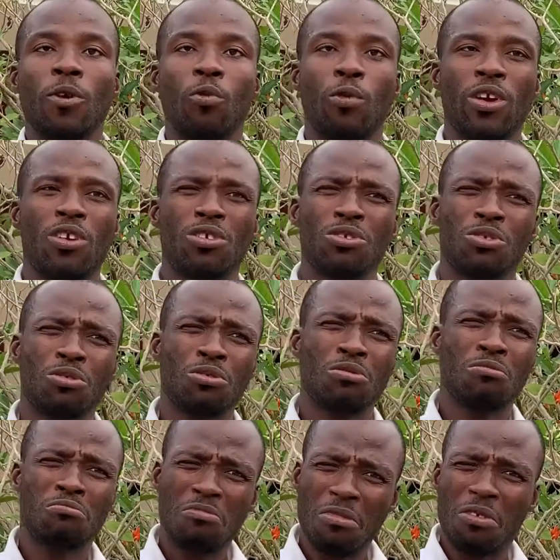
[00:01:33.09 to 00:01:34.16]
We also
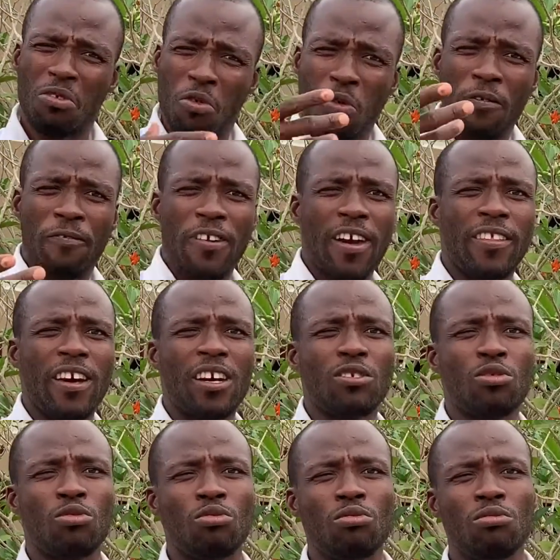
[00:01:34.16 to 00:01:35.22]
go further
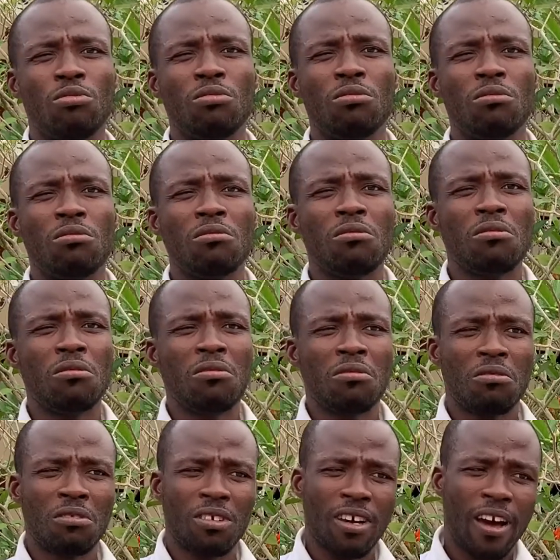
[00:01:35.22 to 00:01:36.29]
to
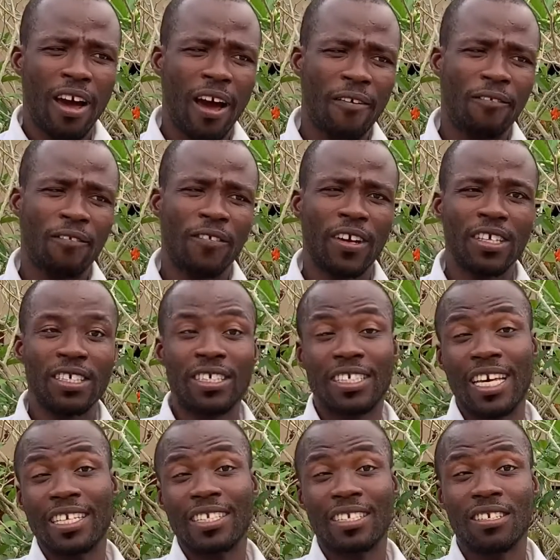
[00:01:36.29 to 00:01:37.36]
have
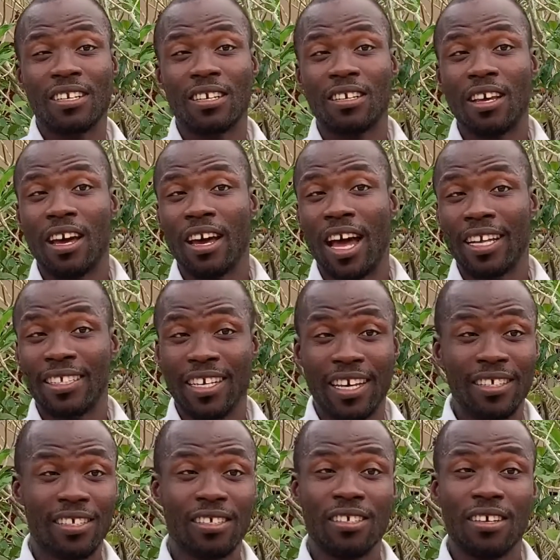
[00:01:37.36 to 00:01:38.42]
tete-a-tete
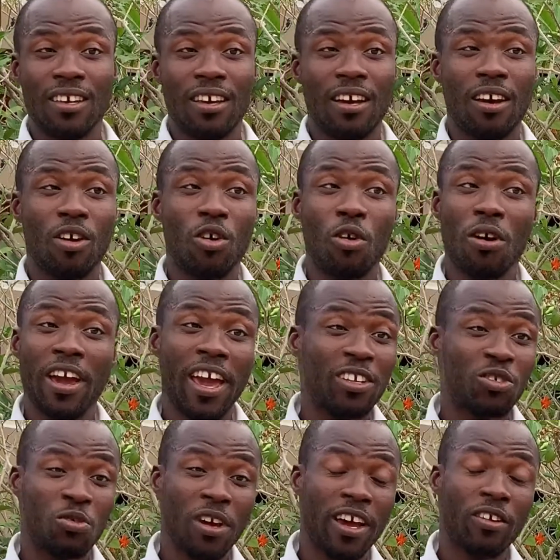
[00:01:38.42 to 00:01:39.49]
or
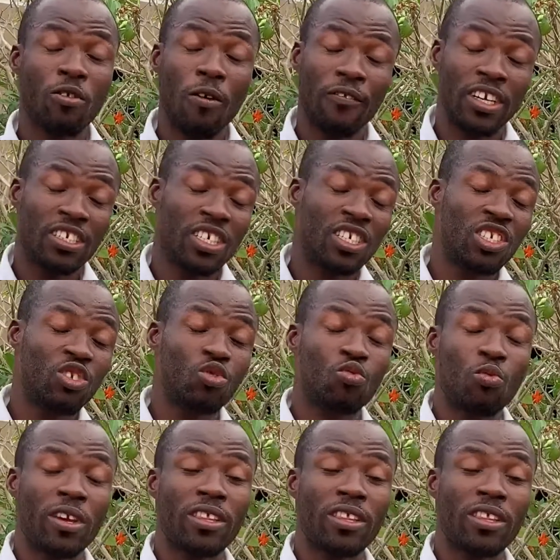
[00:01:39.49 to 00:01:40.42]
head-to-head -head conversations with